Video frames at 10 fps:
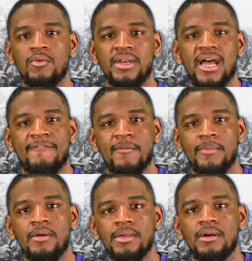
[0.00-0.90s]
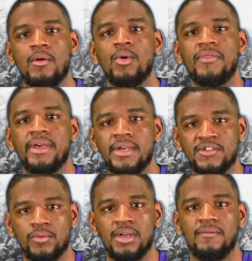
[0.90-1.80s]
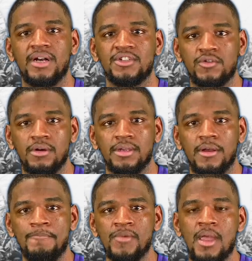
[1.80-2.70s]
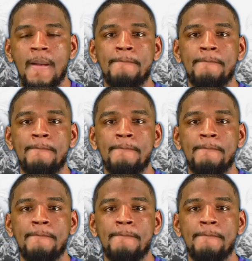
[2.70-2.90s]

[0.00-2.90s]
of you are not familiar with the history of Australia.